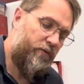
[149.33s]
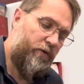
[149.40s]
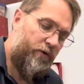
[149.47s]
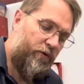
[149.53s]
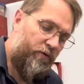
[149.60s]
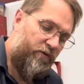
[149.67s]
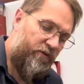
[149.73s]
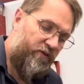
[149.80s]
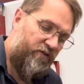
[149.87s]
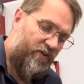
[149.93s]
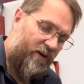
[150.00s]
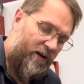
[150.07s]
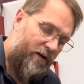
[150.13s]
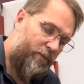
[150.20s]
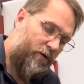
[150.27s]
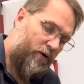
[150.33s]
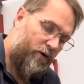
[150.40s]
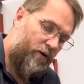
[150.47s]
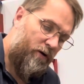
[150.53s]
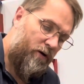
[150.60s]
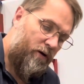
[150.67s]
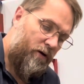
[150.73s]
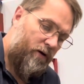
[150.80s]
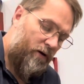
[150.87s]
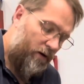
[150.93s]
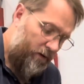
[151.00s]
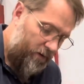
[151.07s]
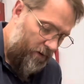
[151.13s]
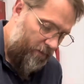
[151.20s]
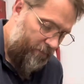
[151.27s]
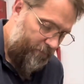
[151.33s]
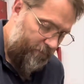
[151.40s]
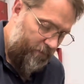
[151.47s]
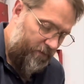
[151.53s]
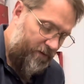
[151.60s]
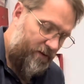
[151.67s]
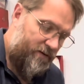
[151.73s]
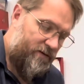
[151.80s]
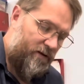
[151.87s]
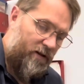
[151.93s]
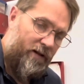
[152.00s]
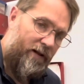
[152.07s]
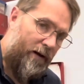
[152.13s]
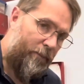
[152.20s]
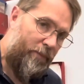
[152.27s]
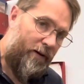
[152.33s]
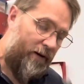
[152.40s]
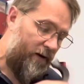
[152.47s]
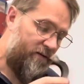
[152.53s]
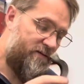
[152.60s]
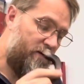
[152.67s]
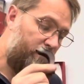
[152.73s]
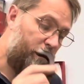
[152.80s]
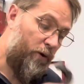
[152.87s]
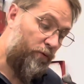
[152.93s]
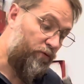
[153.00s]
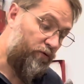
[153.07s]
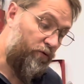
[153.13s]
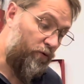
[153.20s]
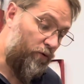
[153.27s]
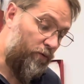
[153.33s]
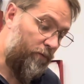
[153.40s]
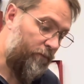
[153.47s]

reduce this diameter enough for this to clamp like it's supposed to.